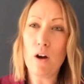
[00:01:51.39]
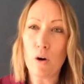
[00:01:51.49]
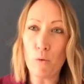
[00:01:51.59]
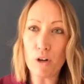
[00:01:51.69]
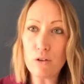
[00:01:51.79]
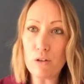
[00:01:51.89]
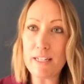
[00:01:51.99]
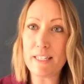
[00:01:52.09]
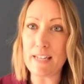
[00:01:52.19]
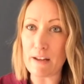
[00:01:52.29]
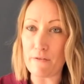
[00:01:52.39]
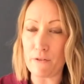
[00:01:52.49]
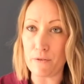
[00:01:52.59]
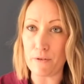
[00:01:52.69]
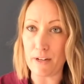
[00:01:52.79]
and what you're listening
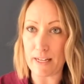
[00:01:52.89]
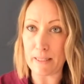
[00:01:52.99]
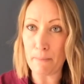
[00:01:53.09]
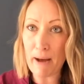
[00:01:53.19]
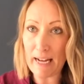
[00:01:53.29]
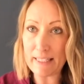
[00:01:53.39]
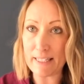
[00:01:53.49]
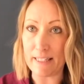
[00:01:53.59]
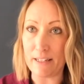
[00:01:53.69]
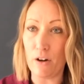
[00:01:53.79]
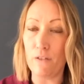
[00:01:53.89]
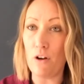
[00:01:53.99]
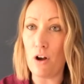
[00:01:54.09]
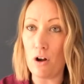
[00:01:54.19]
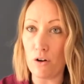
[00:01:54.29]
for is a pattern of
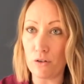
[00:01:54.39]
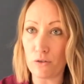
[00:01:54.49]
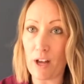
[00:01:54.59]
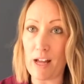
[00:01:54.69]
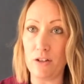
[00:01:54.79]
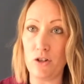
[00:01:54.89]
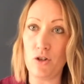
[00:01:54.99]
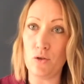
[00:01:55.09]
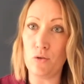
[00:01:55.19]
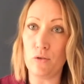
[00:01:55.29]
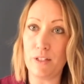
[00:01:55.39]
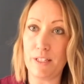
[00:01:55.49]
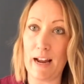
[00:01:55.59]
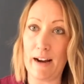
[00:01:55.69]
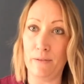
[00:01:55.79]
long and short
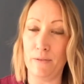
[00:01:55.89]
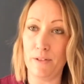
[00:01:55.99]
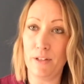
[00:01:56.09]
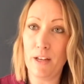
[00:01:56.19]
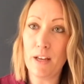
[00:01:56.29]
sounds.